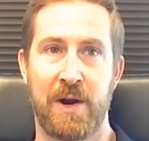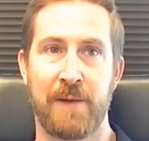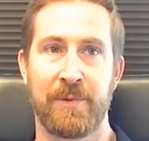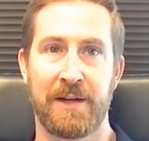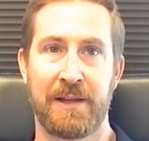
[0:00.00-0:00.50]

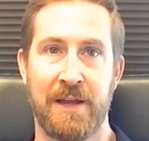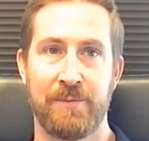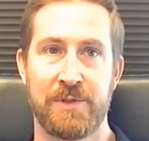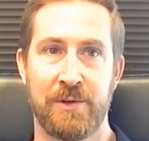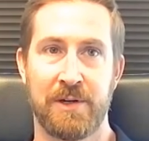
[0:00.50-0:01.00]
Primeland
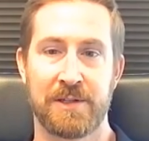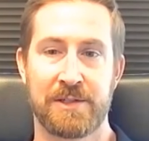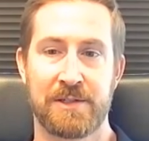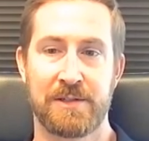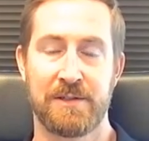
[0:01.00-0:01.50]
came to us
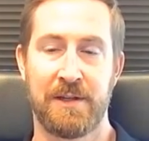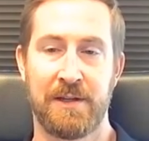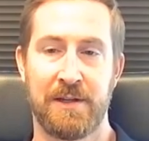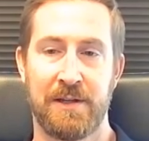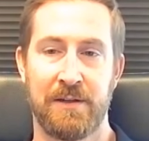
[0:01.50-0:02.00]

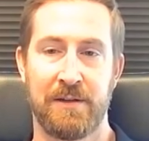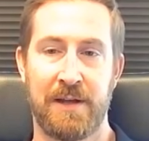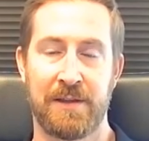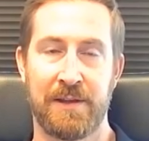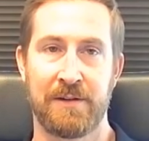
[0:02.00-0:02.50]

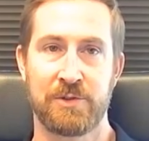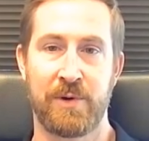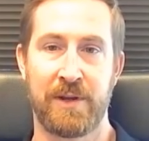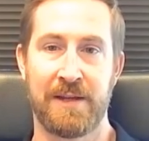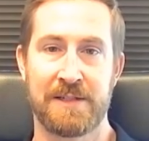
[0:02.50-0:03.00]
at the end of
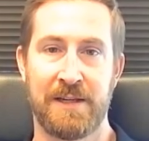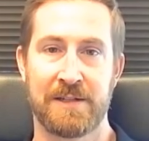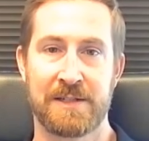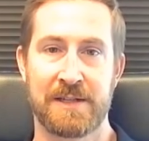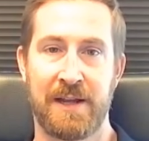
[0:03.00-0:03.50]

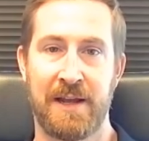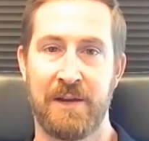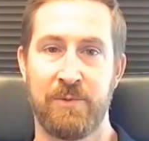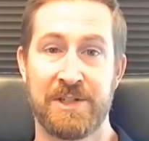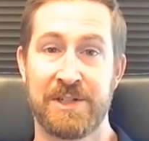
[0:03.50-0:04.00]
2018 and said,
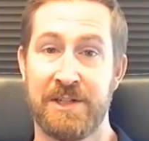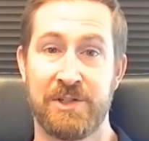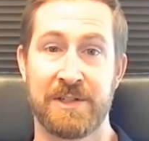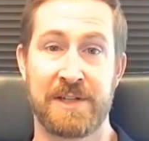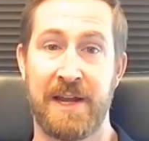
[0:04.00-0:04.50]
hey, we just
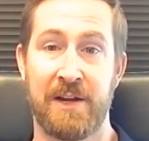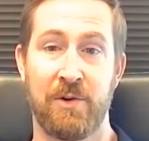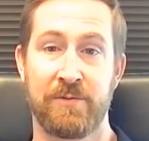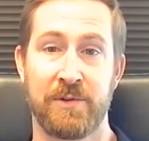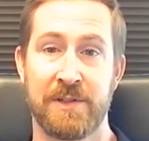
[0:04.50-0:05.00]
need you to
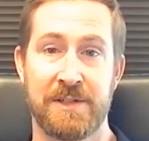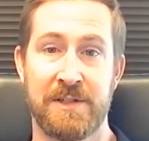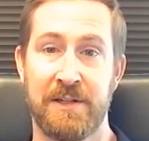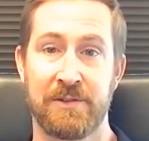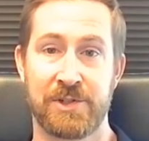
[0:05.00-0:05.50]
take over this
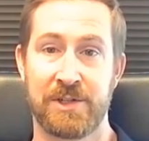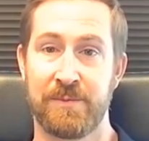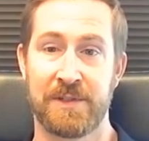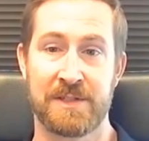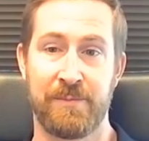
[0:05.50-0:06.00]

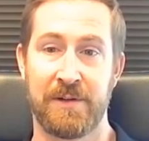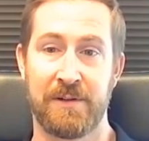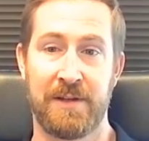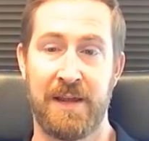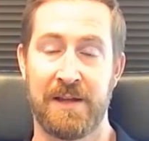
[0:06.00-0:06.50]
dealership that's up
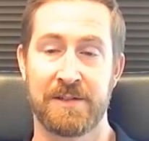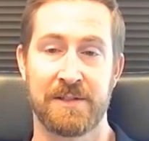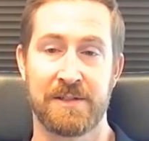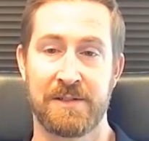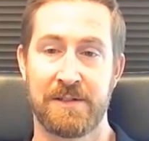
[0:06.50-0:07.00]
in
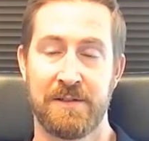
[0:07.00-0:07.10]
Kansas.